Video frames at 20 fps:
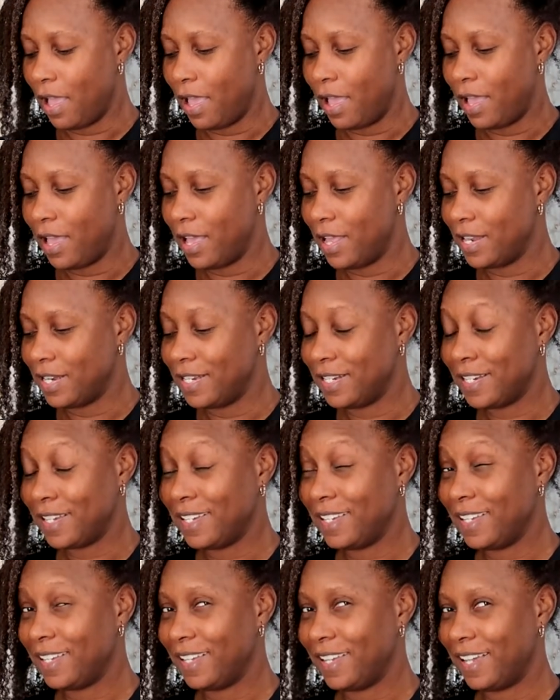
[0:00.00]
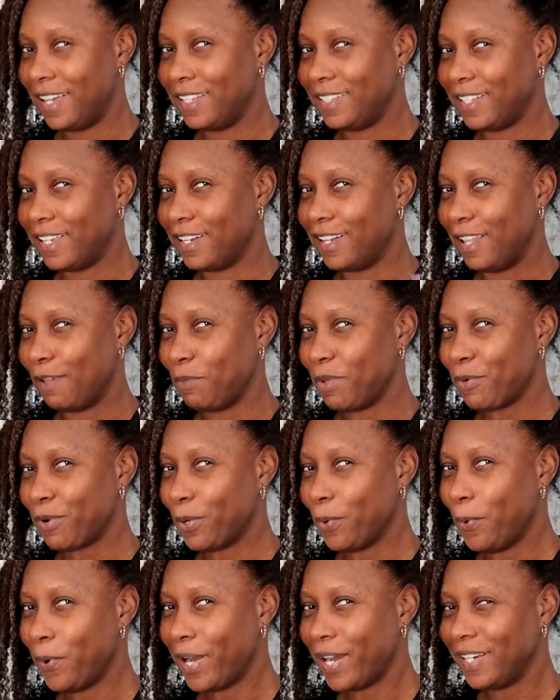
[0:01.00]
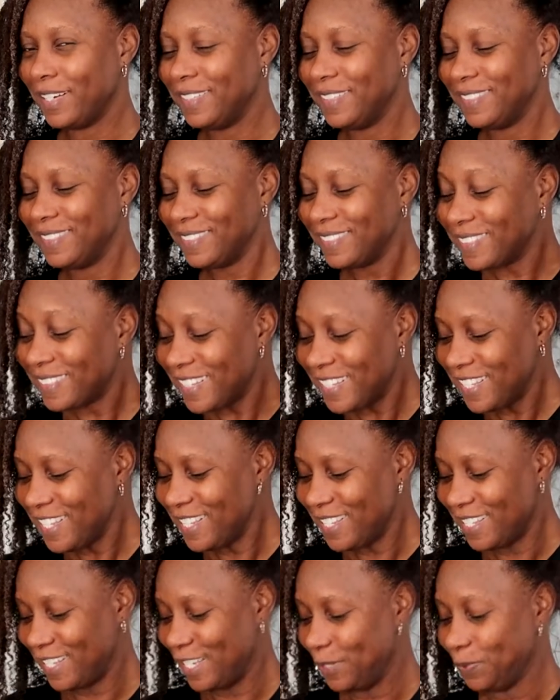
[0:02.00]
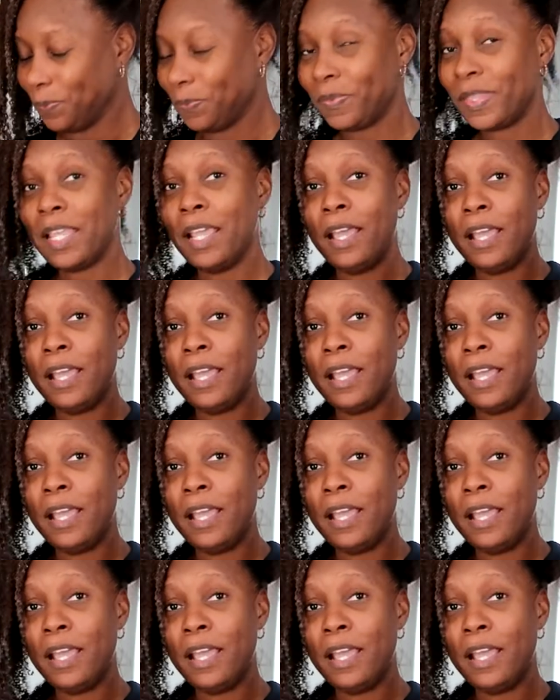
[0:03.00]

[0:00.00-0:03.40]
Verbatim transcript: And I said, let me record. This is it.